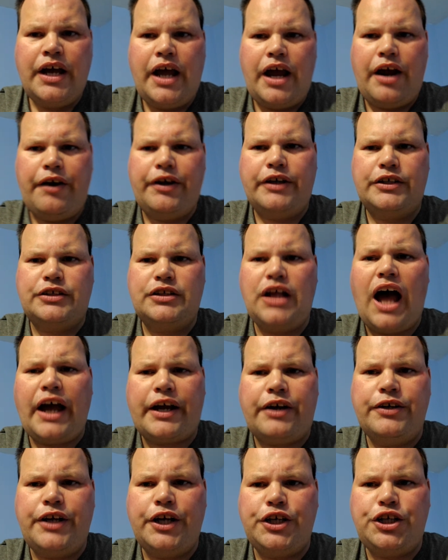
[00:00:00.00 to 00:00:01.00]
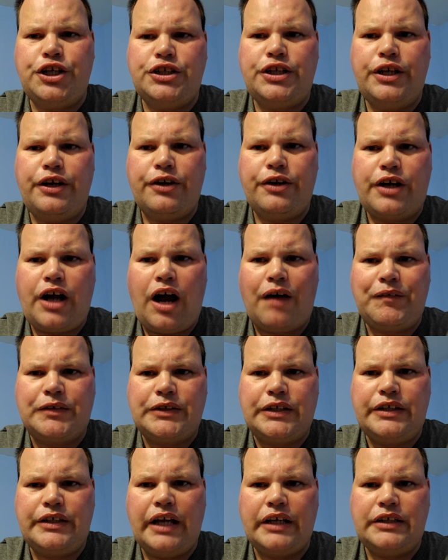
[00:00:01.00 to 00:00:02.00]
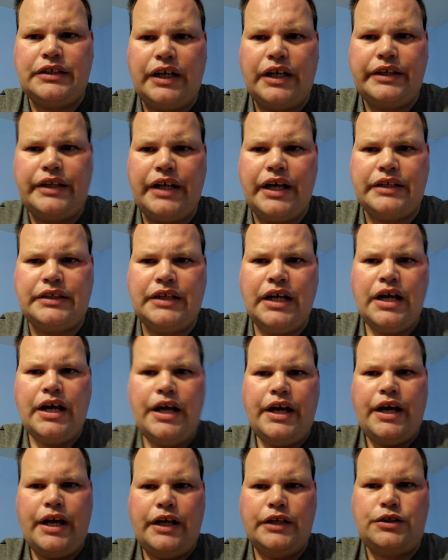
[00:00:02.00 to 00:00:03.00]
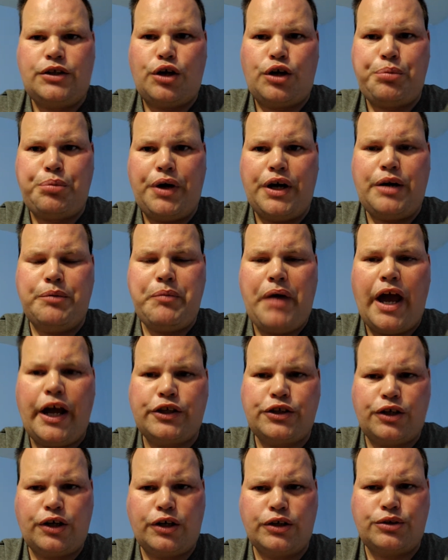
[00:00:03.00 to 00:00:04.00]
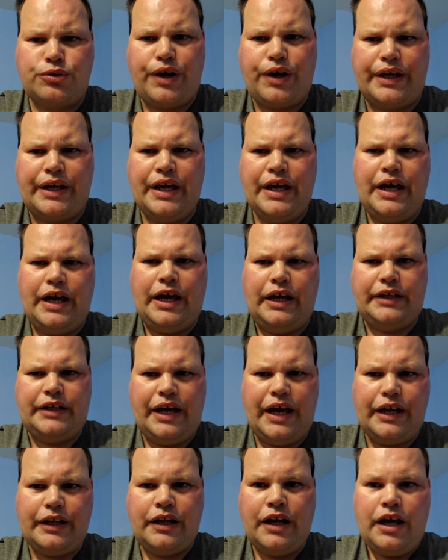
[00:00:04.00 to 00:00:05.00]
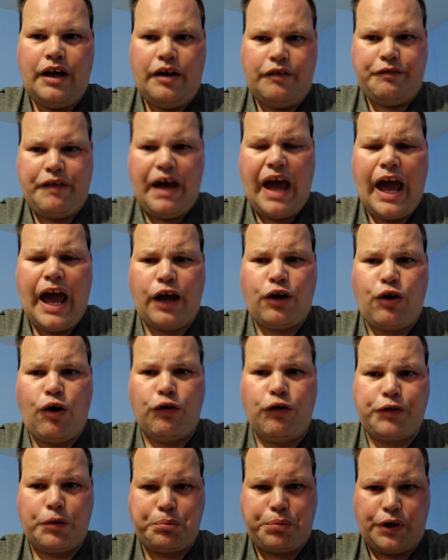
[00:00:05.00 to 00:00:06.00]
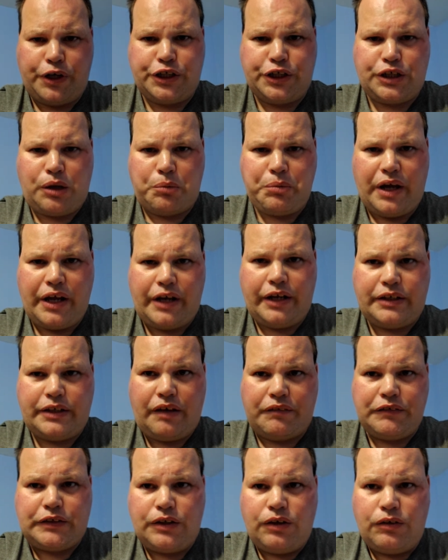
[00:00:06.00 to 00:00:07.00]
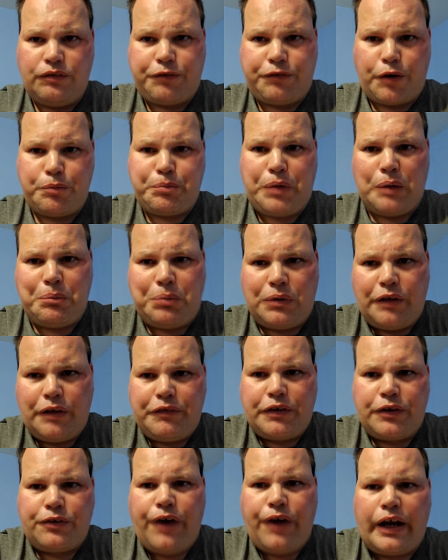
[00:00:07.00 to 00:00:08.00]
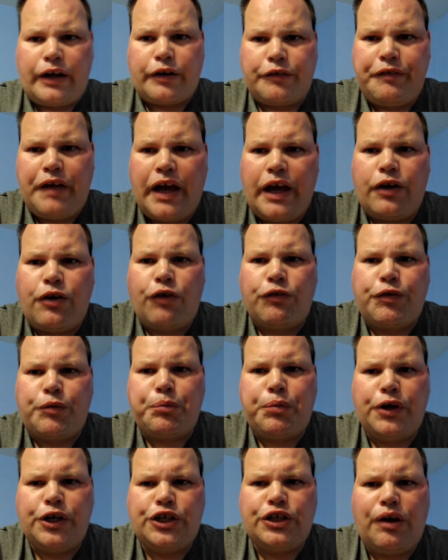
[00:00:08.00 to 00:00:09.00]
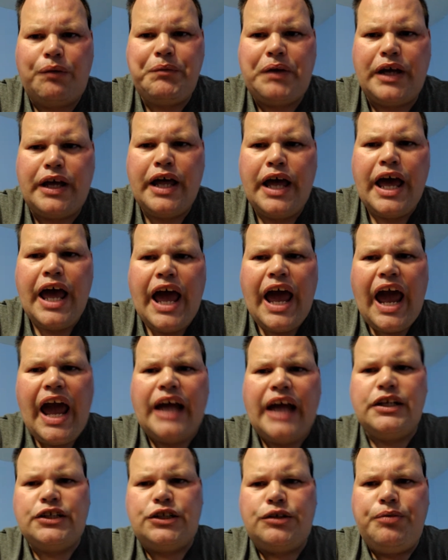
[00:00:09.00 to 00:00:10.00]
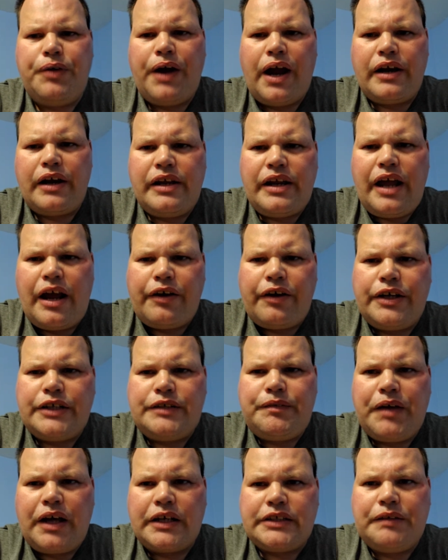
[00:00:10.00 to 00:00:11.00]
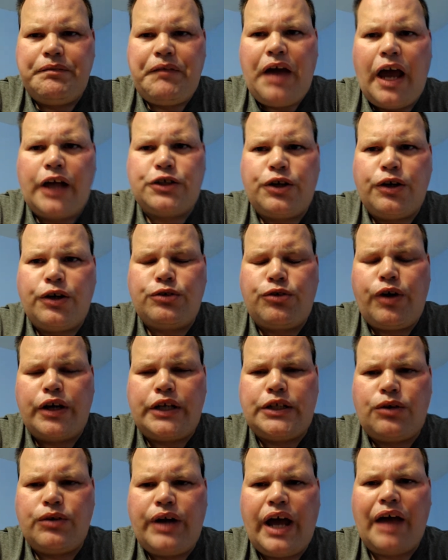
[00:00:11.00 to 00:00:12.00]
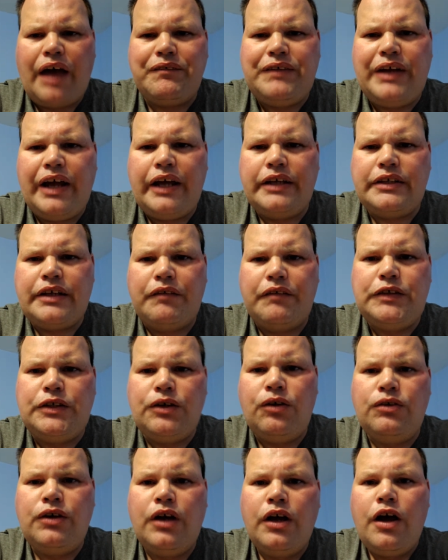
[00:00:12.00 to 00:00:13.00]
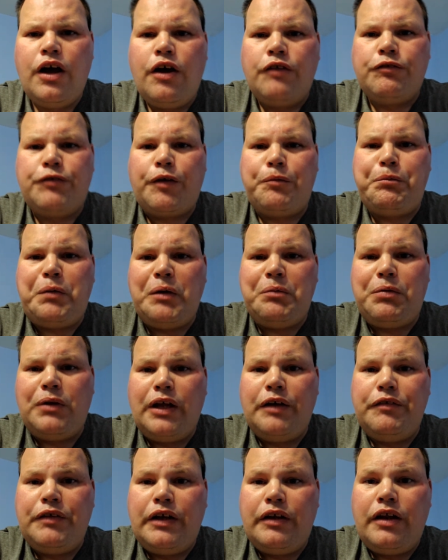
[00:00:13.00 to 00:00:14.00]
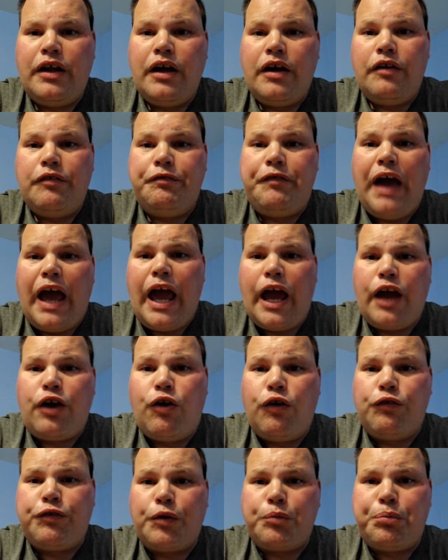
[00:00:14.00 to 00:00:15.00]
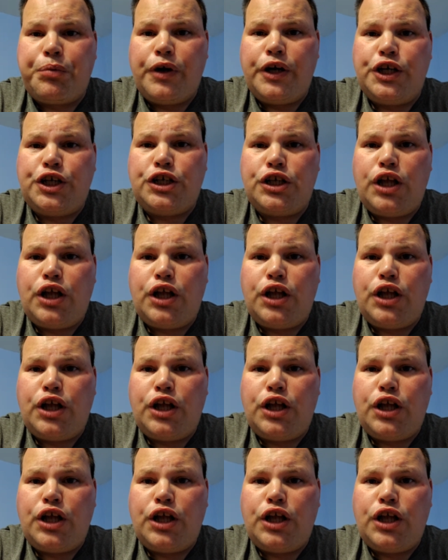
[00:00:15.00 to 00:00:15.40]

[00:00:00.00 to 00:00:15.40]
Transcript: areas. Lock your dishes in your cupboards and things like this. It's going to bring a major earthquake to hit Vancouver, British Columbia, anytime soon for people living in greater Vancouver, British Columbia, and the surrounding areas, because a major earthquake is going to happen anytime soon for people living in Vancouver, British